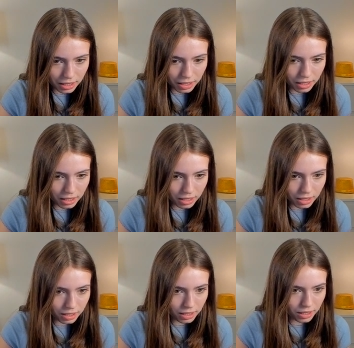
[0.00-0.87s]

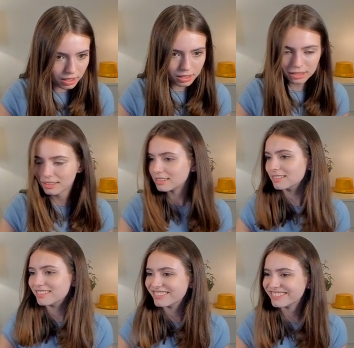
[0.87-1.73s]

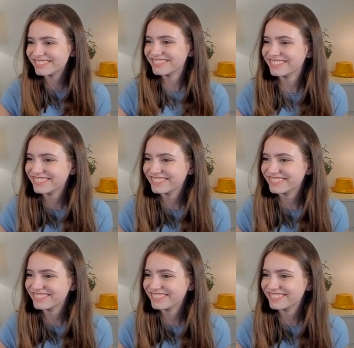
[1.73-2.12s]
(no one is talking)